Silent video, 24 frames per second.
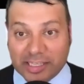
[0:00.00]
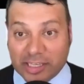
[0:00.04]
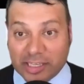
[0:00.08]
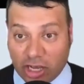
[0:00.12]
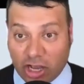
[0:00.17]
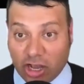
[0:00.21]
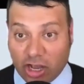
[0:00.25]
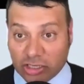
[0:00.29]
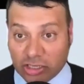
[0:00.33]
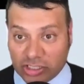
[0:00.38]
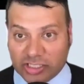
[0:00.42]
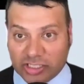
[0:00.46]

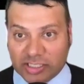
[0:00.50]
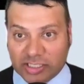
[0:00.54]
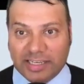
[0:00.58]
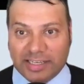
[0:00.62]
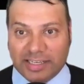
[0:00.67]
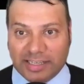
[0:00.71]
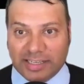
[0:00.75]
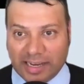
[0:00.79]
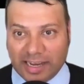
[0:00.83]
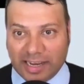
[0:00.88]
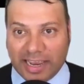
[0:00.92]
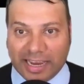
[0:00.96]
cost
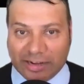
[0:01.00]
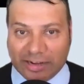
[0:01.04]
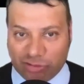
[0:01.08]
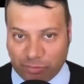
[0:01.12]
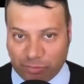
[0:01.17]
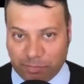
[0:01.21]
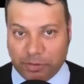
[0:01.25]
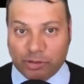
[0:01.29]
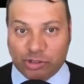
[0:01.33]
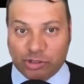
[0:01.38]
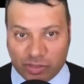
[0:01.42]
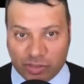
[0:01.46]
and
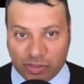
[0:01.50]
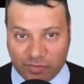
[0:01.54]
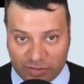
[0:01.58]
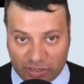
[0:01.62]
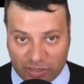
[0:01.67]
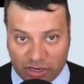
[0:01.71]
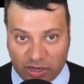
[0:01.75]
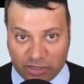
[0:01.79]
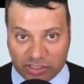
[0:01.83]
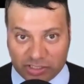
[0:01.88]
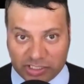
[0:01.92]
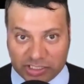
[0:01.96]
attribution of
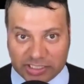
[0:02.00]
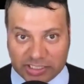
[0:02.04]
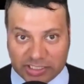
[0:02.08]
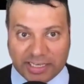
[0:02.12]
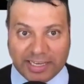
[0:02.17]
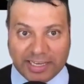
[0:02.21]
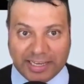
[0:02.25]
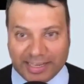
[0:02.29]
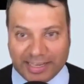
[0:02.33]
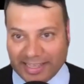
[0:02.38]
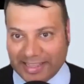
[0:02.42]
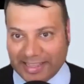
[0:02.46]
cost
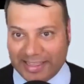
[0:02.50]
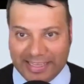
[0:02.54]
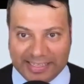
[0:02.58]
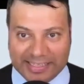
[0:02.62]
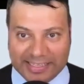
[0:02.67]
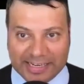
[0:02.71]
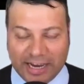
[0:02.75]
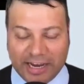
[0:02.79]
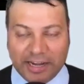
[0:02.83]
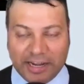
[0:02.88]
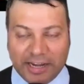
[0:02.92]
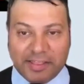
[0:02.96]
and these
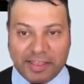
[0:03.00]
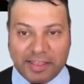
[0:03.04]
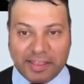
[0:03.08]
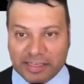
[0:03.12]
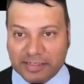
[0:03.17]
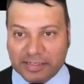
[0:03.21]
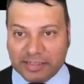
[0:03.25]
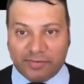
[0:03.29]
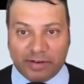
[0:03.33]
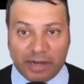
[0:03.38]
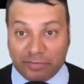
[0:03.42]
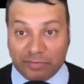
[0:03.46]
kind of
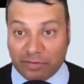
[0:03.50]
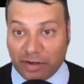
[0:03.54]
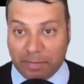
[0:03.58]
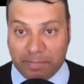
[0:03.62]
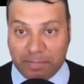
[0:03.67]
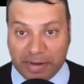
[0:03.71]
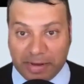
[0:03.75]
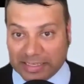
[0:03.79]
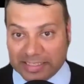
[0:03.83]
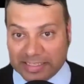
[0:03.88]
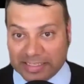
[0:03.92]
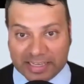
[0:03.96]
things are very, very
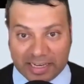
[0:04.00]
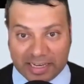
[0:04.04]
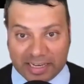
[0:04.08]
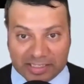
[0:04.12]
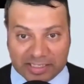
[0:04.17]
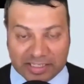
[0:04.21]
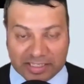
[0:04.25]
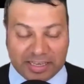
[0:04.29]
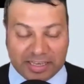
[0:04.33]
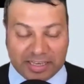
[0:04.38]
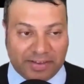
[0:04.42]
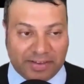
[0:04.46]
big
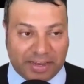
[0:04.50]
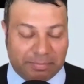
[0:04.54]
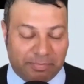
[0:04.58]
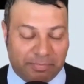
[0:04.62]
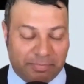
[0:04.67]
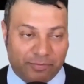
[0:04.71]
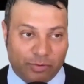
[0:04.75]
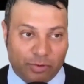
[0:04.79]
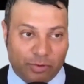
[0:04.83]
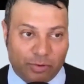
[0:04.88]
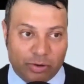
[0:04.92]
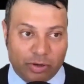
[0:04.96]
discussions I've had
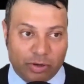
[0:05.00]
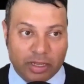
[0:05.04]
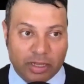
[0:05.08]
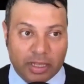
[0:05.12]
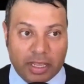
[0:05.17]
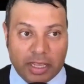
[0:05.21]
before.